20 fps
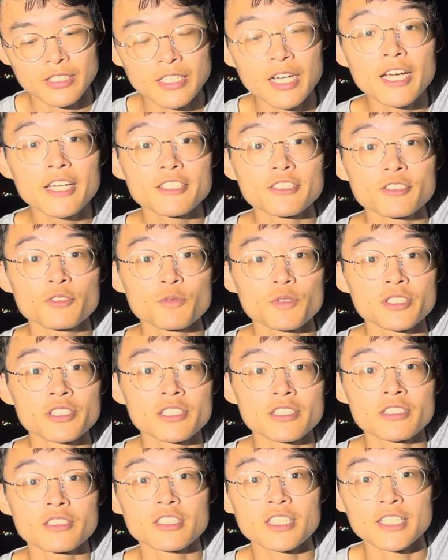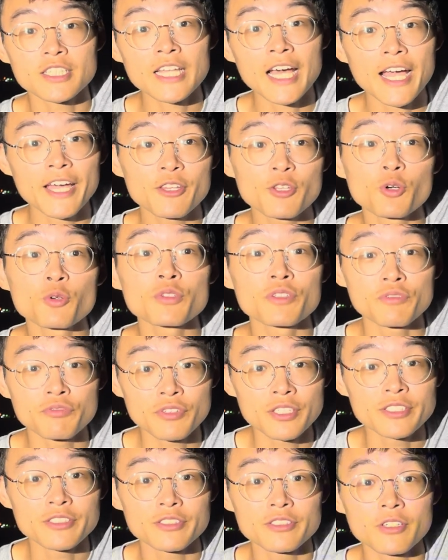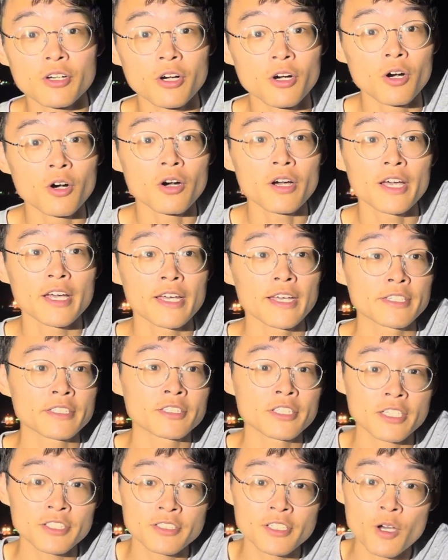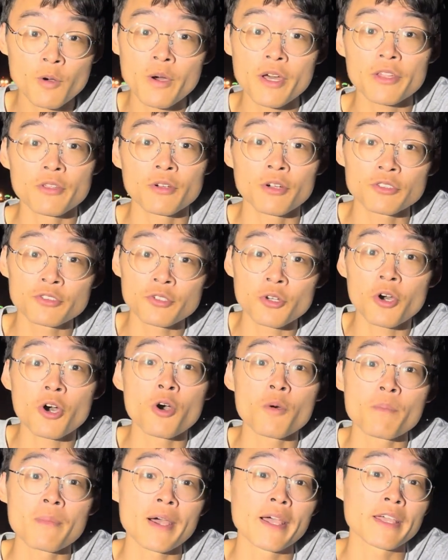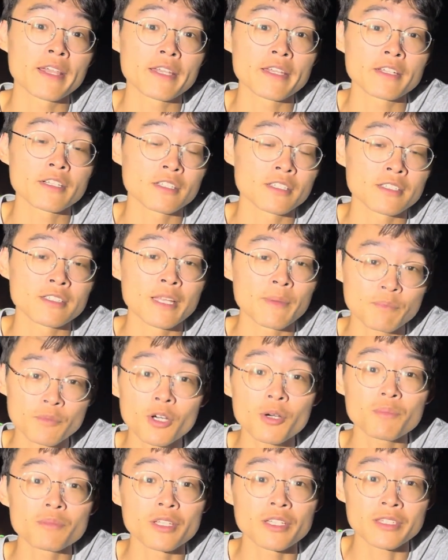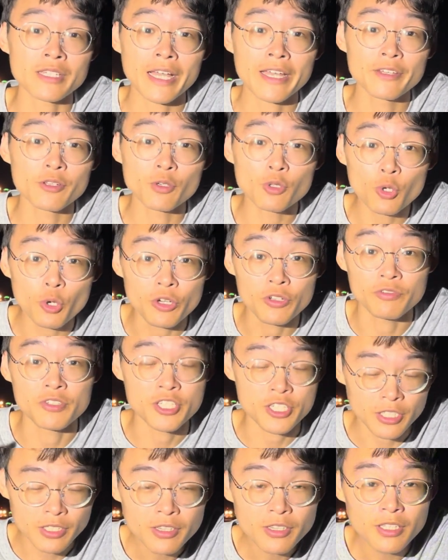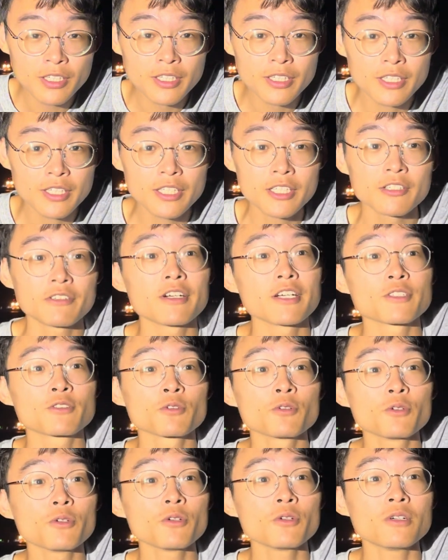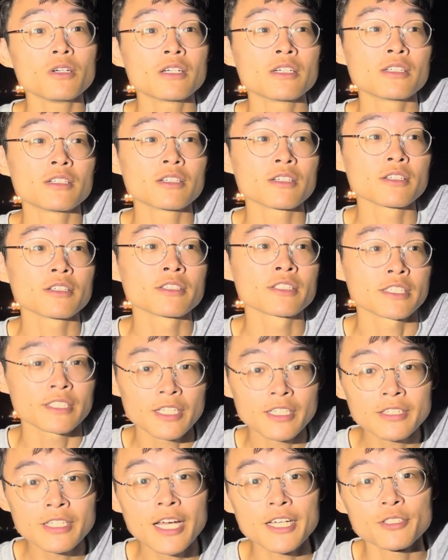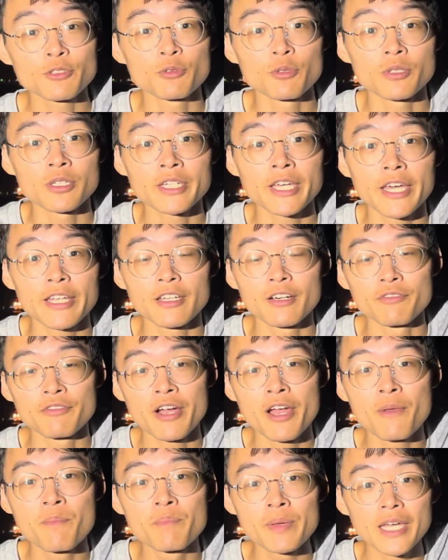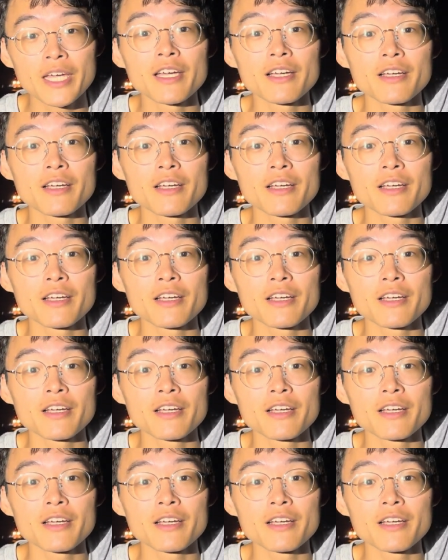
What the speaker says: tides, which is the tidal difference, or as just now what you all saw on my laptop, the tidal coefficient. Right, so certain tides you will get a very big